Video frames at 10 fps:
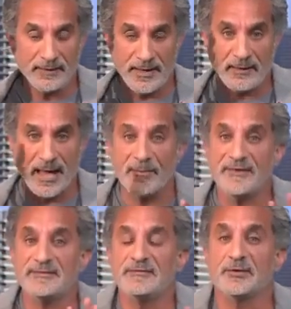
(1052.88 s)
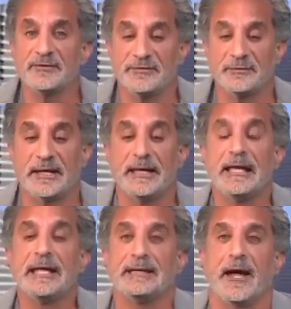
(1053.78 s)
Yeah. Hamas ceased to exist today.
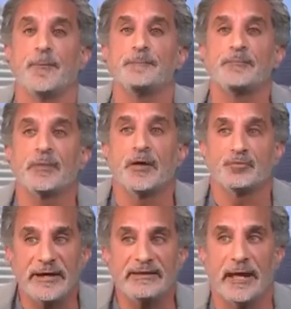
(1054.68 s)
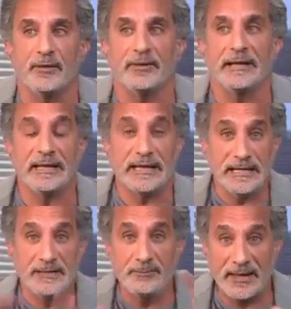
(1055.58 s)
Now, right now,
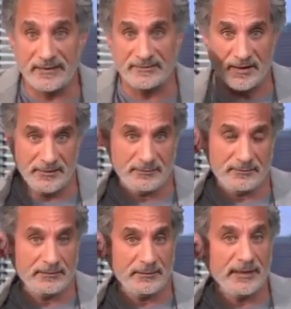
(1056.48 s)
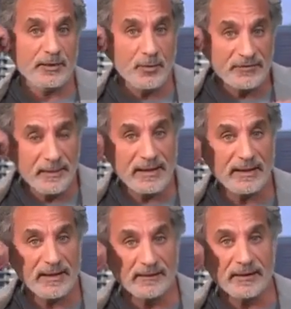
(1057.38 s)
in Palestine, in West Bank
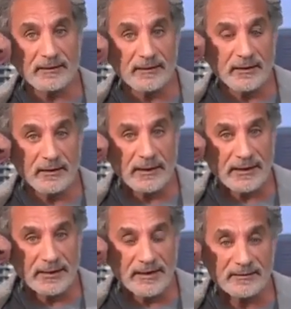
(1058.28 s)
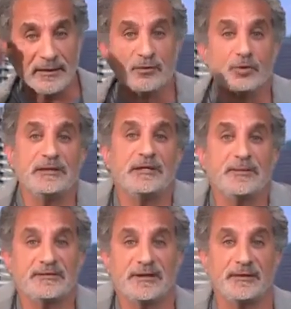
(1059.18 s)
and Gaza,
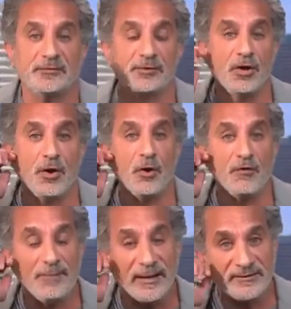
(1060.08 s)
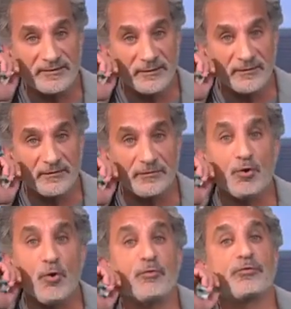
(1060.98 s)
20% of Palestinians
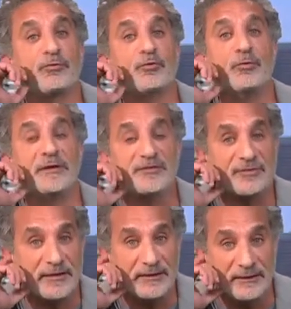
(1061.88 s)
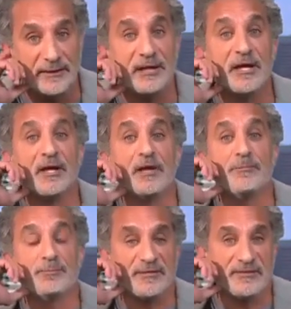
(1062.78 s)
go through Israeli
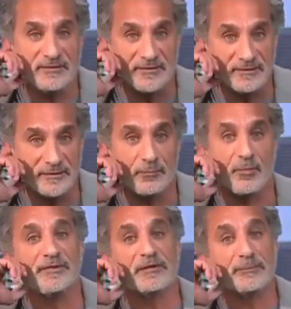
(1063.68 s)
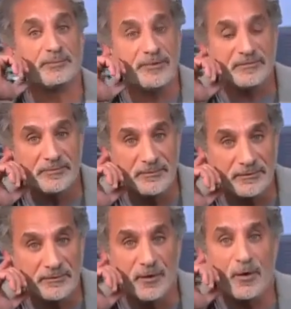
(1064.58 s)
prison system, whether
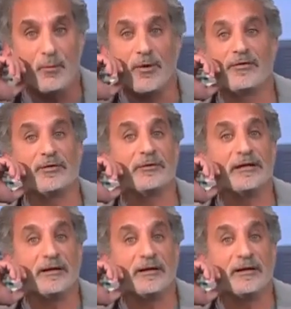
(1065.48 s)
imprisonment, whether